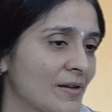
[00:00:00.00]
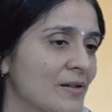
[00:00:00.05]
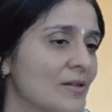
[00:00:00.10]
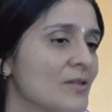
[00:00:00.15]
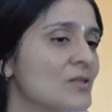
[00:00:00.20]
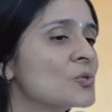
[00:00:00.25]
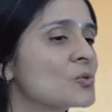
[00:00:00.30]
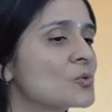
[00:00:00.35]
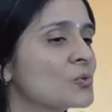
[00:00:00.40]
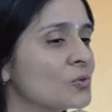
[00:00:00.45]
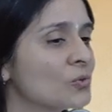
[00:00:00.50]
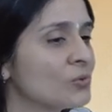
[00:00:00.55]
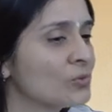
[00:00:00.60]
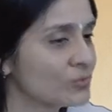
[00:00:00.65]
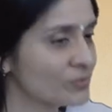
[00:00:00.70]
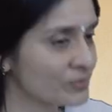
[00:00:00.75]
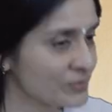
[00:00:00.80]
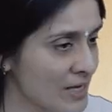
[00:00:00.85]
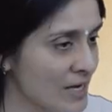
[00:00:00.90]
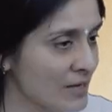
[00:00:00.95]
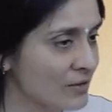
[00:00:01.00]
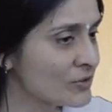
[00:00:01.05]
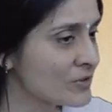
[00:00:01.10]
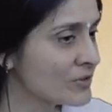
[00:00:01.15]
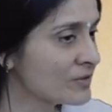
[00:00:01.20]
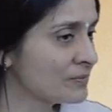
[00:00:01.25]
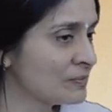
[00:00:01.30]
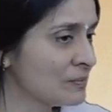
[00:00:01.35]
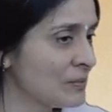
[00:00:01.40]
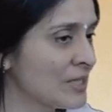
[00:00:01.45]
So now
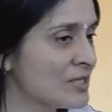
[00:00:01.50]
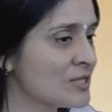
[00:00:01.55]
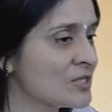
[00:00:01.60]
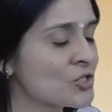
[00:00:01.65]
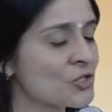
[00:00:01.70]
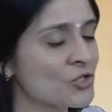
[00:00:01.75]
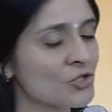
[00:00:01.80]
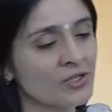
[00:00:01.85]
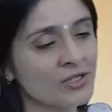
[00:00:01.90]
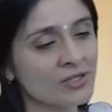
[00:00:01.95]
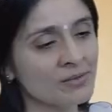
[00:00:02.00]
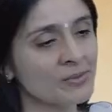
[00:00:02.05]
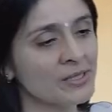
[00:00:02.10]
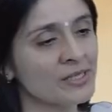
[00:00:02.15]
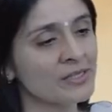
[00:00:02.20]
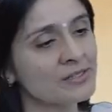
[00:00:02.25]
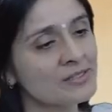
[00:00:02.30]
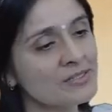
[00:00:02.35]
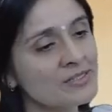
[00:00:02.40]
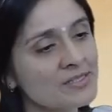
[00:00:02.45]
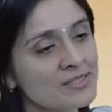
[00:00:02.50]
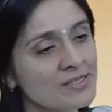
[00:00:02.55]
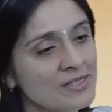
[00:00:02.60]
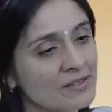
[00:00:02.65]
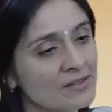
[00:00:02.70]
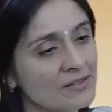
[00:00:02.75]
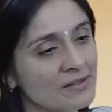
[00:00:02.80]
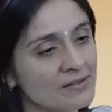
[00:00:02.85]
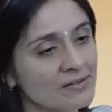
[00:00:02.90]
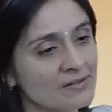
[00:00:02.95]
the main story begins
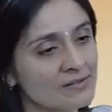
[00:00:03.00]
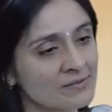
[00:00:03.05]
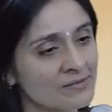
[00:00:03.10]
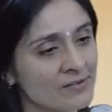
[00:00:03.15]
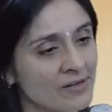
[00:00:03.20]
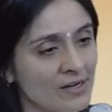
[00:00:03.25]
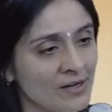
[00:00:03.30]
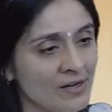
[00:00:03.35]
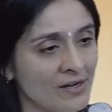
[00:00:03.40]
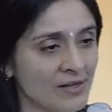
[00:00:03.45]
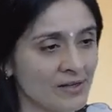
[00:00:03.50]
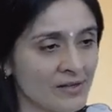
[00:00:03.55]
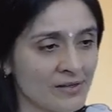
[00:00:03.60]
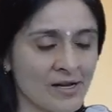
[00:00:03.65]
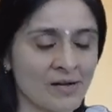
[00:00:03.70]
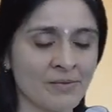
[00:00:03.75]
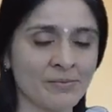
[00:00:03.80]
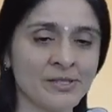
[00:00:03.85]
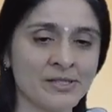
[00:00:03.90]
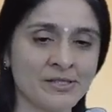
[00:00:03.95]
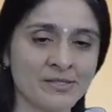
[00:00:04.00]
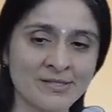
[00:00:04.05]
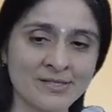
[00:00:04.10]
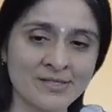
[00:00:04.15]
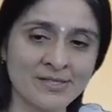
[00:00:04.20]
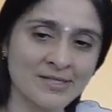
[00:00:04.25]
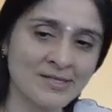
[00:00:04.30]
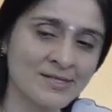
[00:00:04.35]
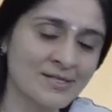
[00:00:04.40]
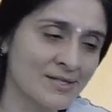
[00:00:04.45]
that one day Rama is
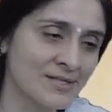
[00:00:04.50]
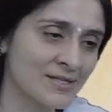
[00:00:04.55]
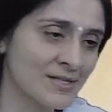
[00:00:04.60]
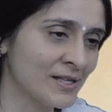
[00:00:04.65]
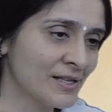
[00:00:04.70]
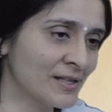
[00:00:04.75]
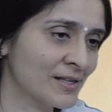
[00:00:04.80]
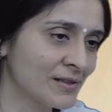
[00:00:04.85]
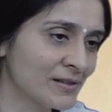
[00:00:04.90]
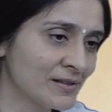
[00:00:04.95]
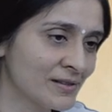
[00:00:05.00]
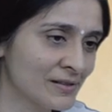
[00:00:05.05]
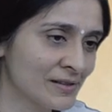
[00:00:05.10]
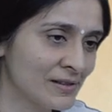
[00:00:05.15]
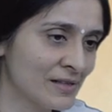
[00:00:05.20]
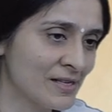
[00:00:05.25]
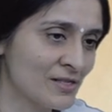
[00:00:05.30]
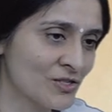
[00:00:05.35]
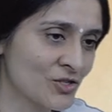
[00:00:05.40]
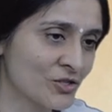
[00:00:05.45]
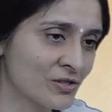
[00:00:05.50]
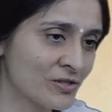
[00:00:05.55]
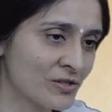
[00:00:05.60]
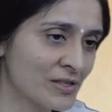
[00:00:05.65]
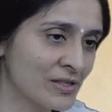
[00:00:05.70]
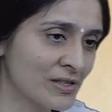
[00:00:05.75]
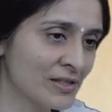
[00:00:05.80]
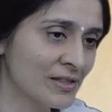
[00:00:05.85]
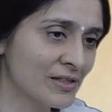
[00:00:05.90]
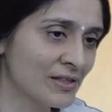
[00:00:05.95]
just sitting
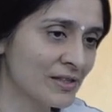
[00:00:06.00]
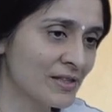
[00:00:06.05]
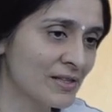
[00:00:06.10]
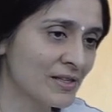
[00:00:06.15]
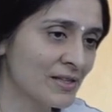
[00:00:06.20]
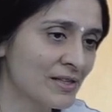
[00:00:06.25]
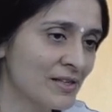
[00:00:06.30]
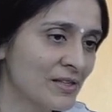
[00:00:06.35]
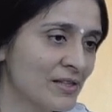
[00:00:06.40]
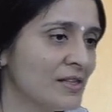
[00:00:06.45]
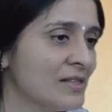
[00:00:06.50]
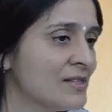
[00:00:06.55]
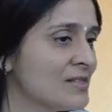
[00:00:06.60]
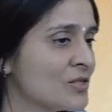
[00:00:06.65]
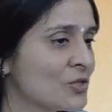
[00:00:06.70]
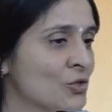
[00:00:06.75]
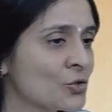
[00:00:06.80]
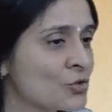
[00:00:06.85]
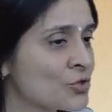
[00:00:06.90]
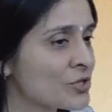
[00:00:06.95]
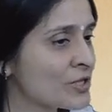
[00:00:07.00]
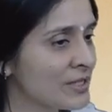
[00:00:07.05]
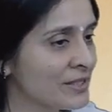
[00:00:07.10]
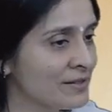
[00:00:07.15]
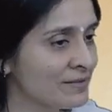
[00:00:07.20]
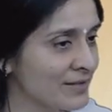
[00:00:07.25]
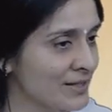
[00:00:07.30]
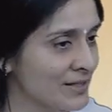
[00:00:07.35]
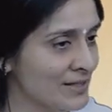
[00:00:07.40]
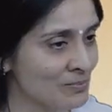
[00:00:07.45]
leisurely. He's
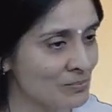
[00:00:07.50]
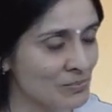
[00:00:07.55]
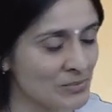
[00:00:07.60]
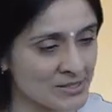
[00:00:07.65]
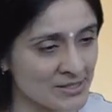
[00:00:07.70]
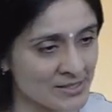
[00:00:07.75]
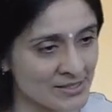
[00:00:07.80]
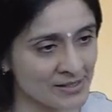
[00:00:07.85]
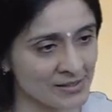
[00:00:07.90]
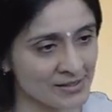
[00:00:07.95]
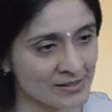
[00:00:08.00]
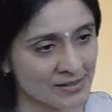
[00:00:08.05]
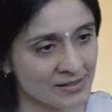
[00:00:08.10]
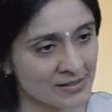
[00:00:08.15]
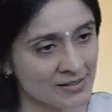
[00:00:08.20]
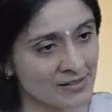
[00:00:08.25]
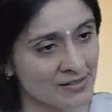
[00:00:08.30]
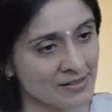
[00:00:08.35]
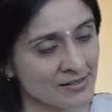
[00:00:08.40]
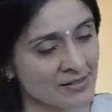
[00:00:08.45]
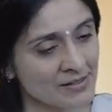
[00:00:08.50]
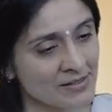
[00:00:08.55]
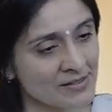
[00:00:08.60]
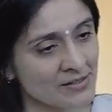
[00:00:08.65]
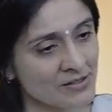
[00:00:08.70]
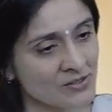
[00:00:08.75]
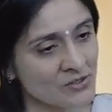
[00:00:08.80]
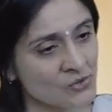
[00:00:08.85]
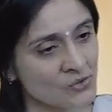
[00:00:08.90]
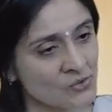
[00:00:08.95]
usually very busy.
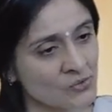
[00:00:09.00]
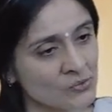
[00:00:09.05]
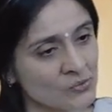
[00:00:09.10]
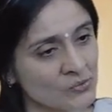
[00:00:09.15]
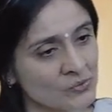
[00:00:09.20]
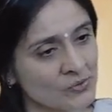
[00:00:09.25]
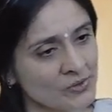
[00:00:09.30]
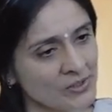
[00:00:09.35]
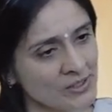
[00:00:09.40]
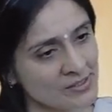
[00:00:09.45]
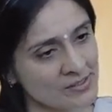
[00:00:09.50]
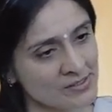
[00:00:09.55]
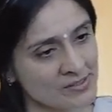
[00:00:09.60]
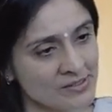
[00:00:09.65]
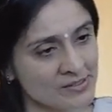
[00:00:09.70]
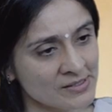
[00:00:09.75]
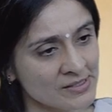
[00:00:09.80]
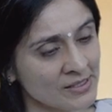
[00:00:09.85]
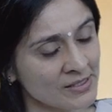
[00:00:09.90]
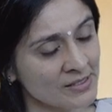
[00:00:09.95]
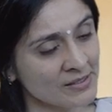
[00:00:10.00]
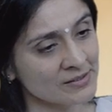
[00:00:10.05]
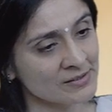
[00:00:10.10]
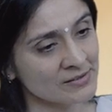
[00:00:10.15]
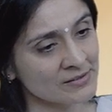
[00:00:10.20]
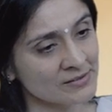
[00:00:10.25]
So he's sitting